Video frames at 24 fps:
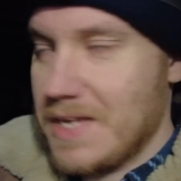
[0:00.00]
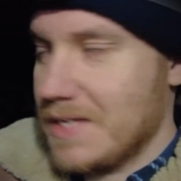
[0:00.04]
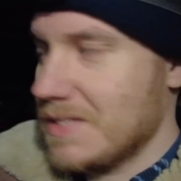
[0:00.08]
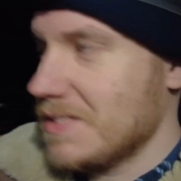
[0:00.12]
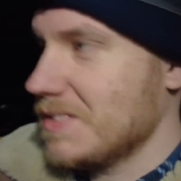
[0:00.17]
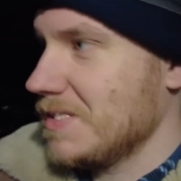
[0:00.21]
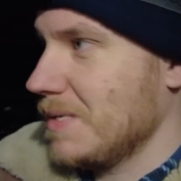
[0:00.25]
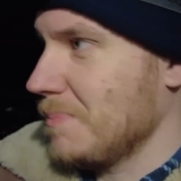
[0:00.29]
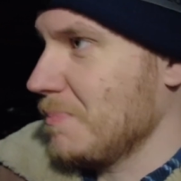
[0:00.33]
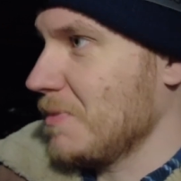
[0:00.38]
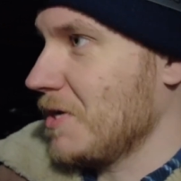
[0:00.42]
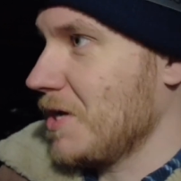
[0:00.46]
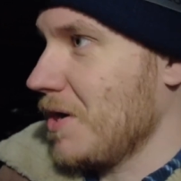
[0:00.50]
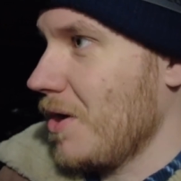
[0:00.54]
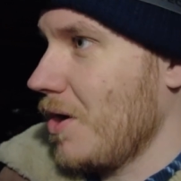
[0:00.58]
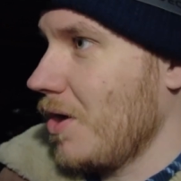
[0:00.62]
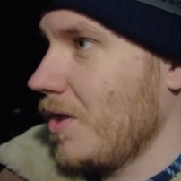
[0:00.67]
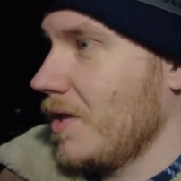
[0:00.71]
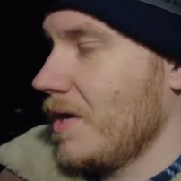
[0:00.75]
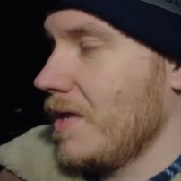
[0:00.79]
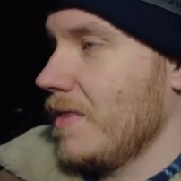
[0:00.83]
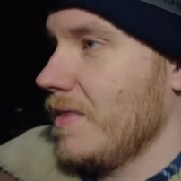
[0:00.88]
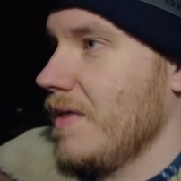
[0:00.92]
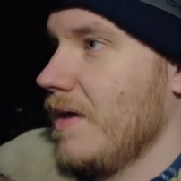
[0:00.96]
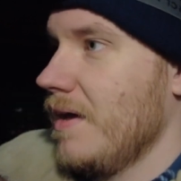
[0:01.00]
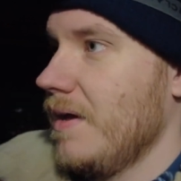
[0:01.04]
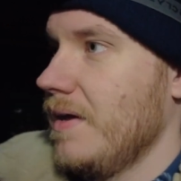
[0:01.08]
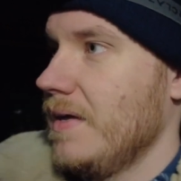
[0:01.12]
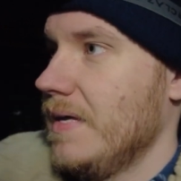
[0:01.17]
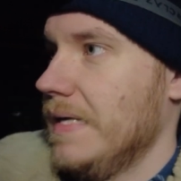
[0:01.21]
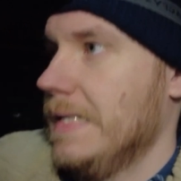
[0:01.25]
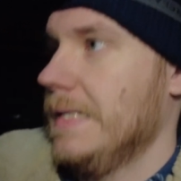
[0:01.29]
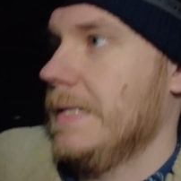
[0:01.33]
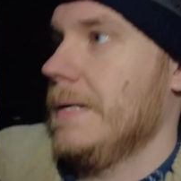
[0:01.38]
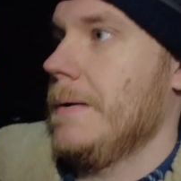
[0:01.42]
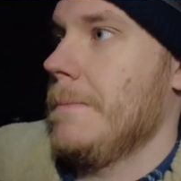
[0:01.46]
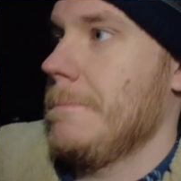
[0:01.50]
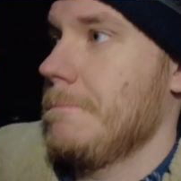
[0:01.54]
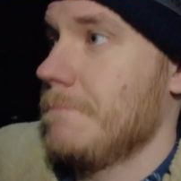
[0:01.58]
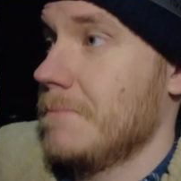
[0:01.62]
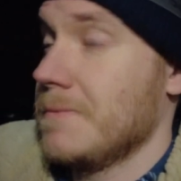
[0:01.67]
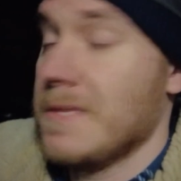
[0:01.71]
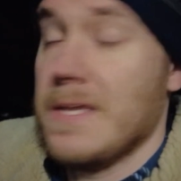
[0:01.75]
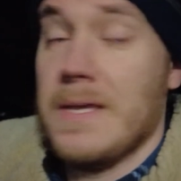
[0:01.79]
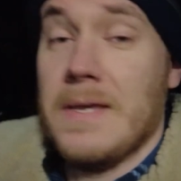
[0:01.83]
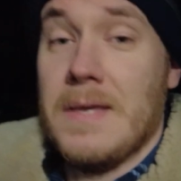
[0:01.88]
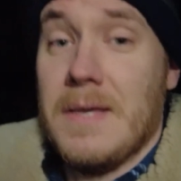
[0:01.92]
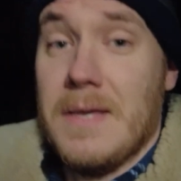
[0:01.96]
accept me calling it that, um,